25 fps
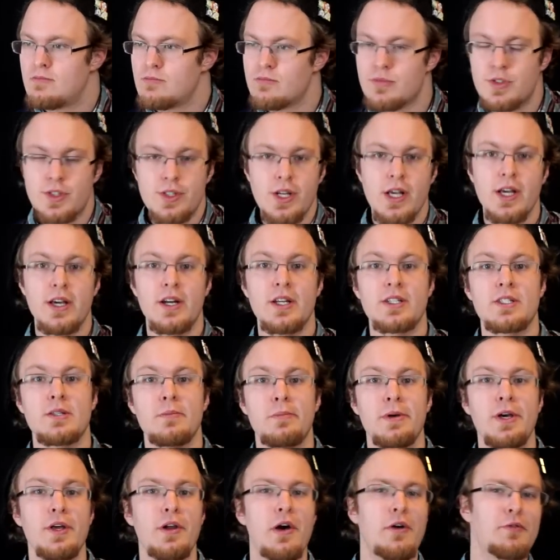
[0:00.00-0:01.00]
See it as a
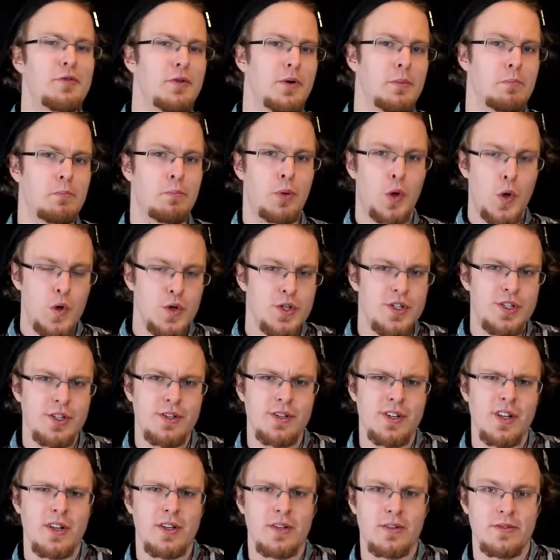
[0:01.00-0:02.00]
bit of a
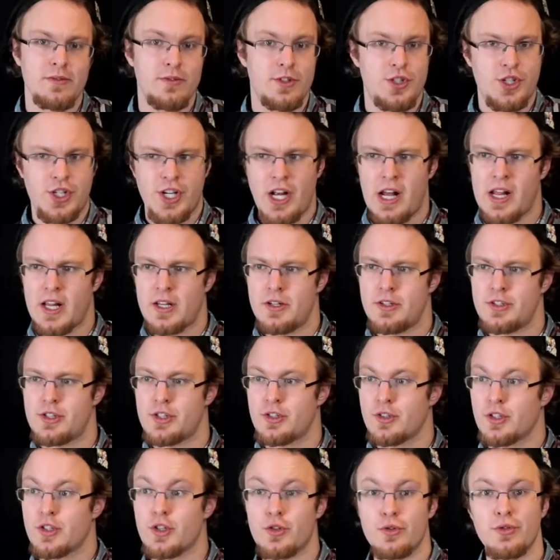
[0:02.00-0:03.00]
personal
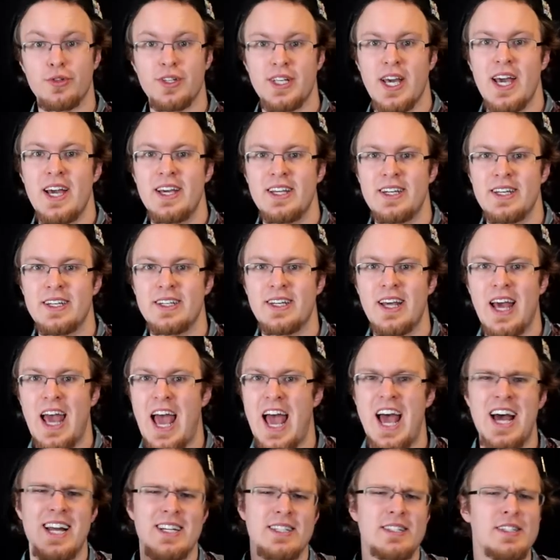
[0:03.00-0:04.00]
challenge, created
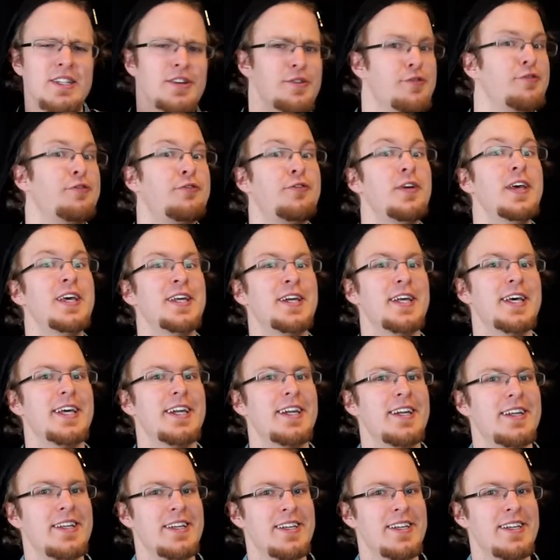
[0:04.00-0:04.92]
and defeated.